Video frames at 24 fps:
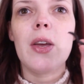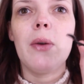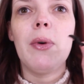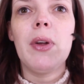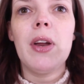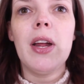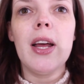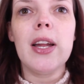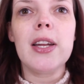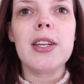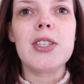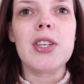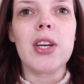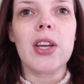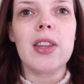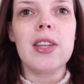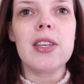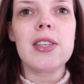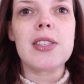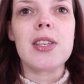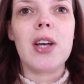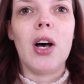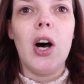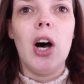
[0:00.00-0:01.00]
I went ahead and took
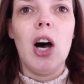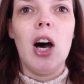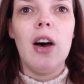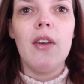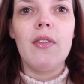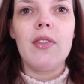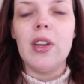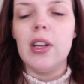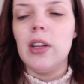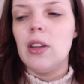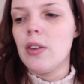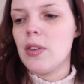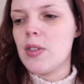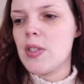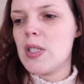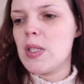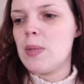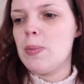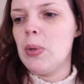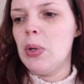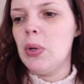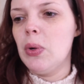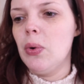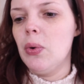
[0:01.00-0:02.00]
this off, the little
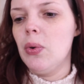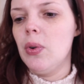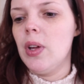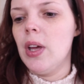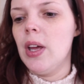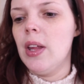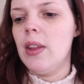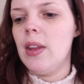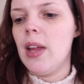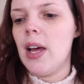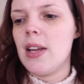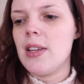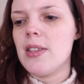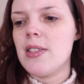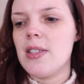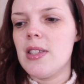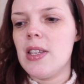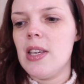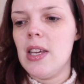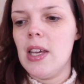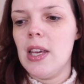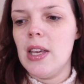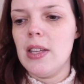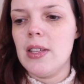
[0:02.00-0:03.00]
spoon, and that is
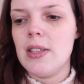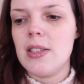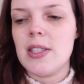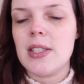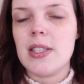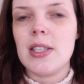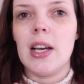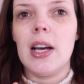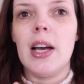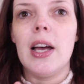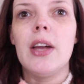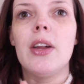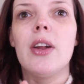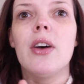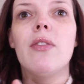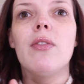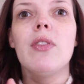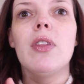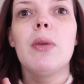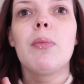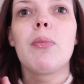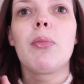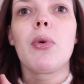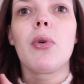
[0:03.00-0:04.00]
the inside
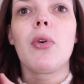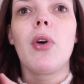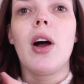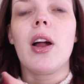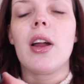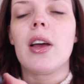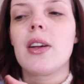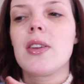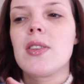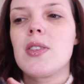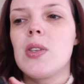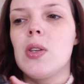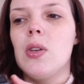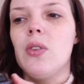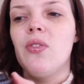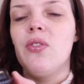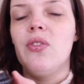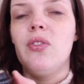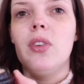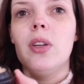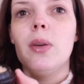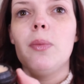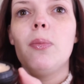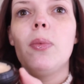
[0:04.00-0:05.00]
of the product. So you
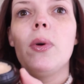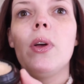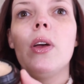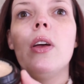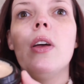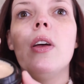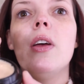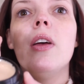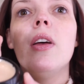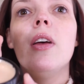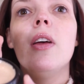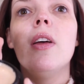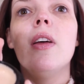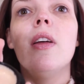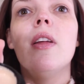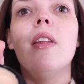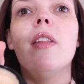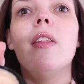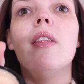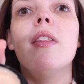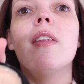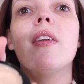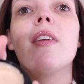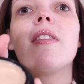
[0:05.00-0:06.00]
flip
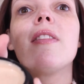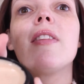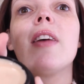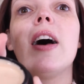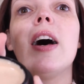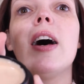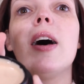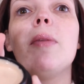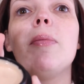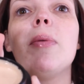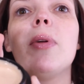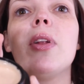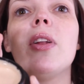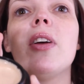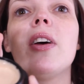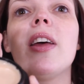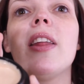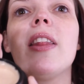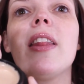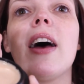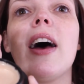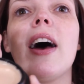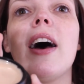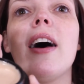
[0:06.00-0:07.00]
this up. Look
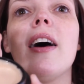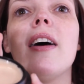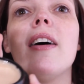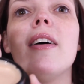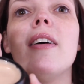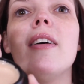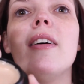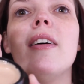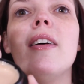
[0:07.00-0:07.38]
at that.